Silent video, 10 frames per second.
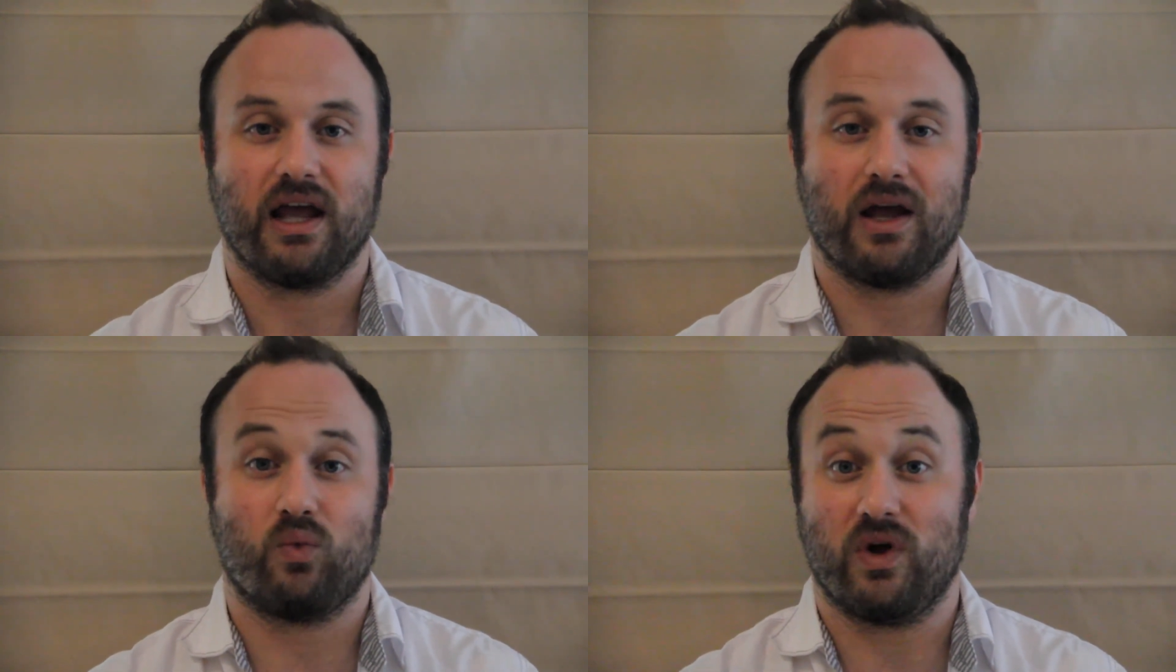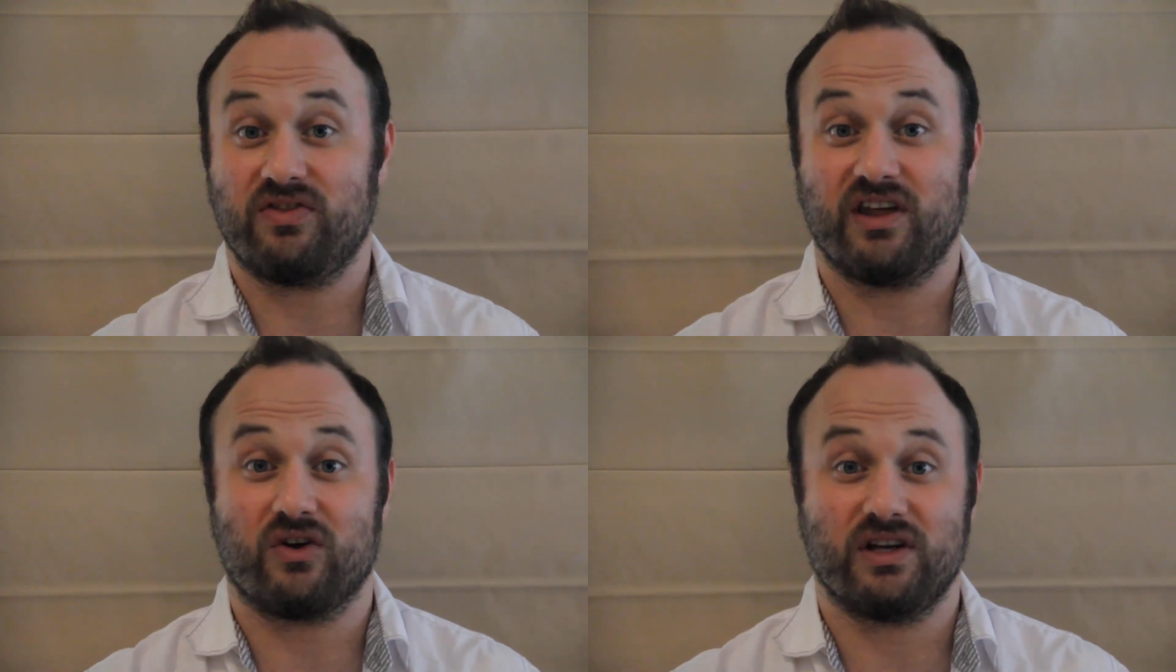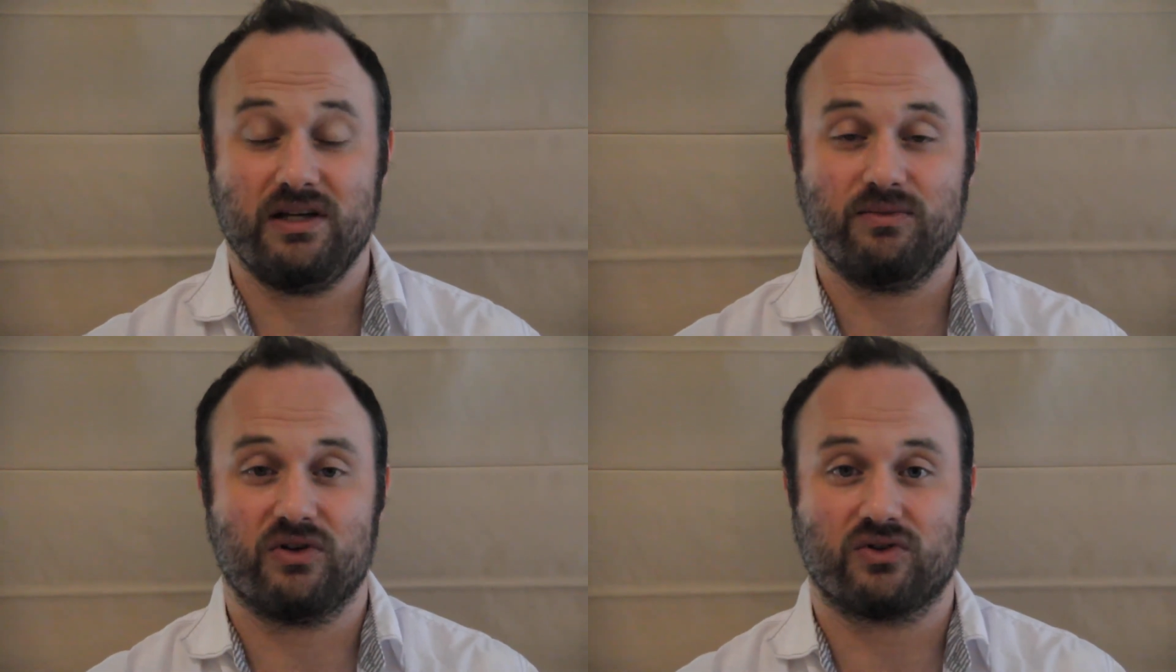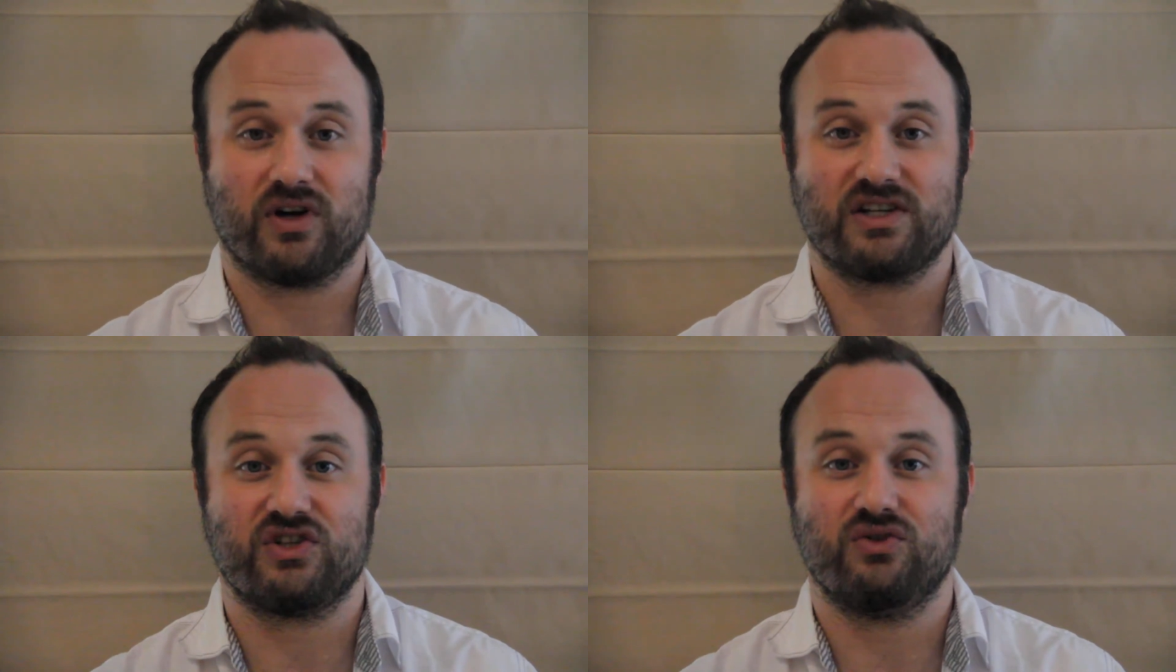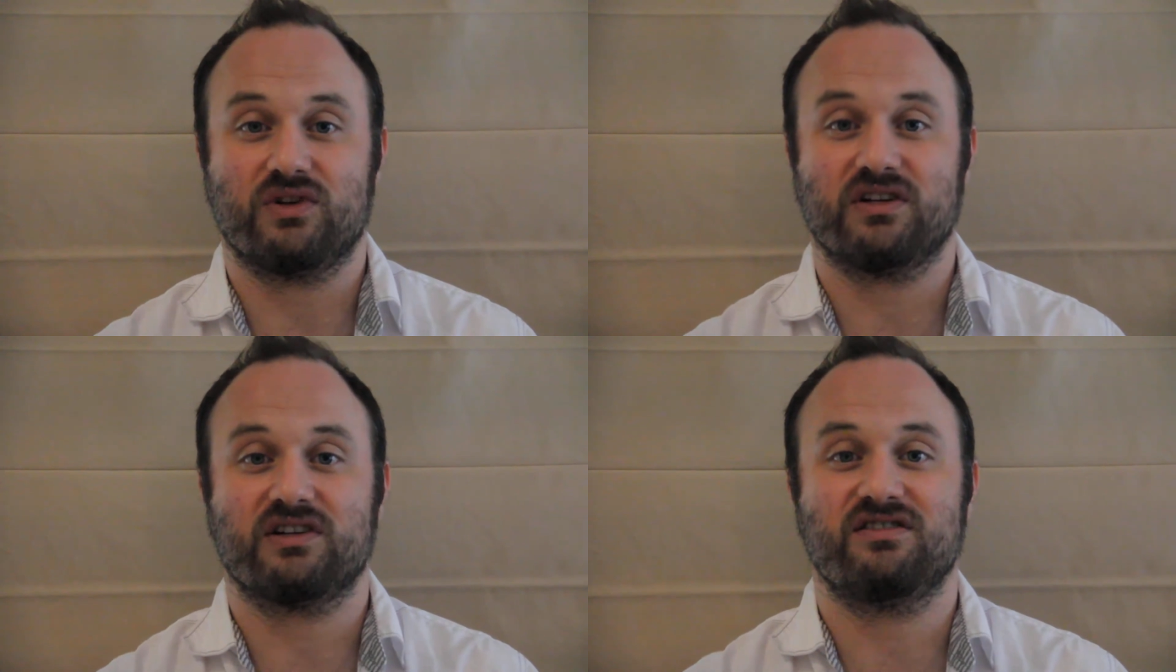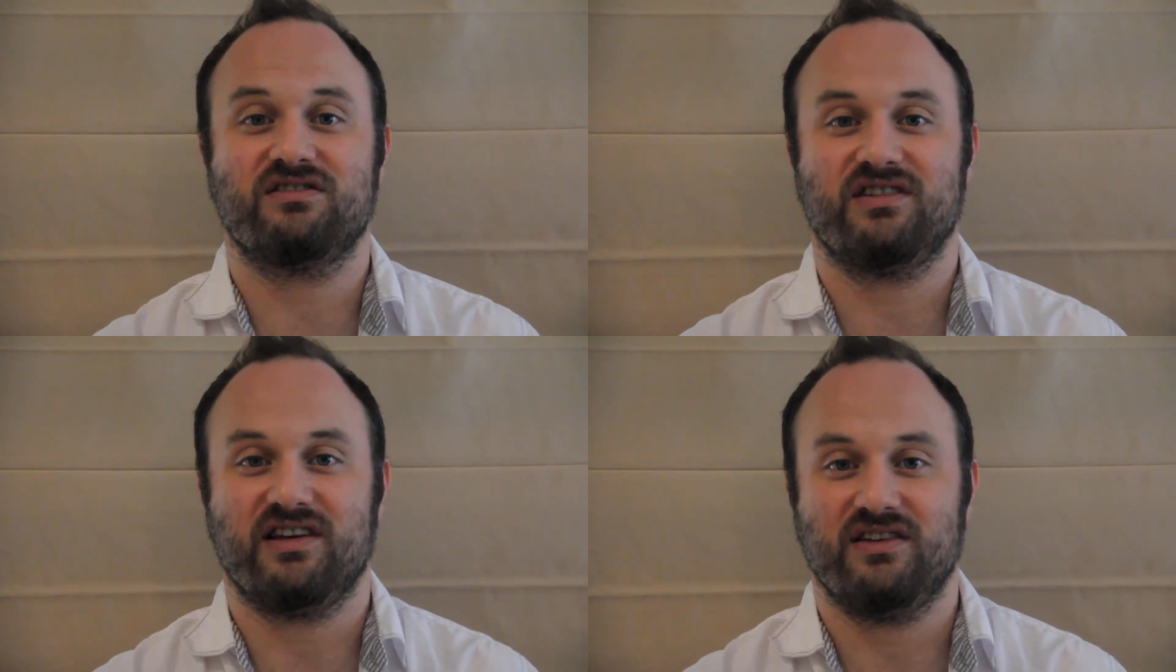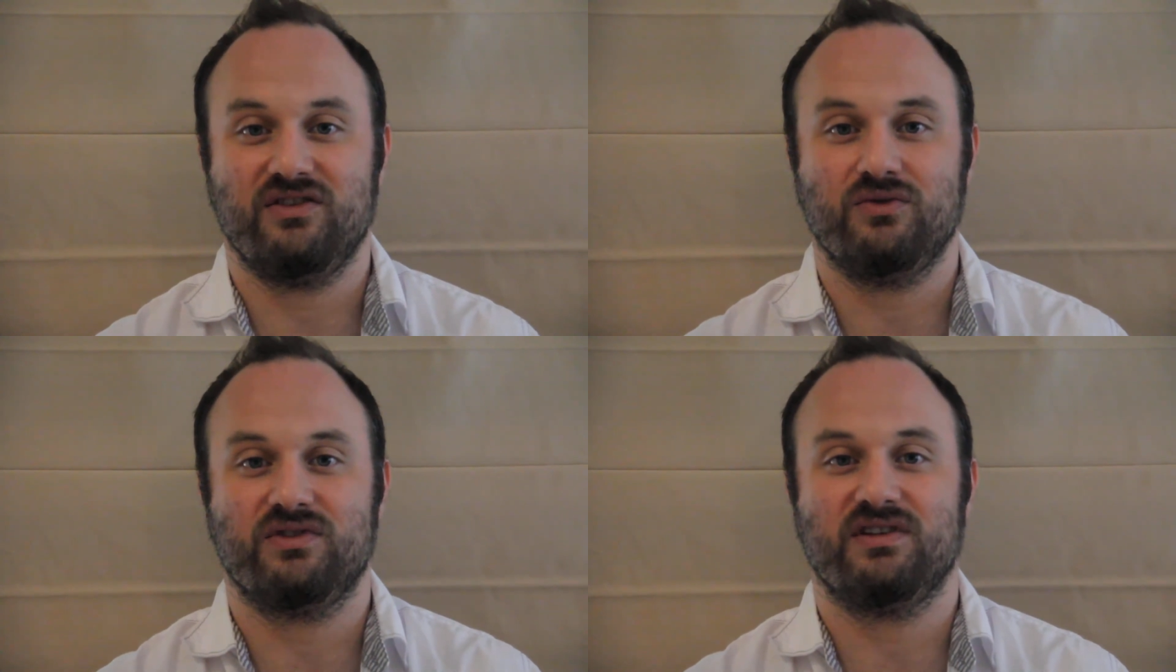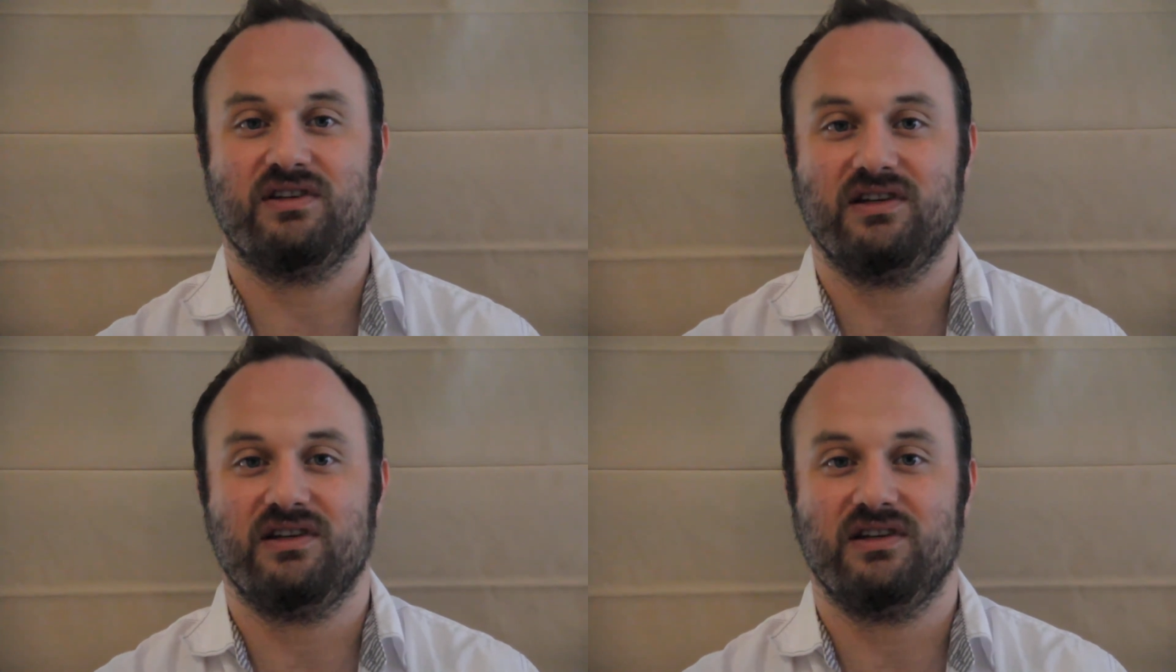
And with their email address, you can continue to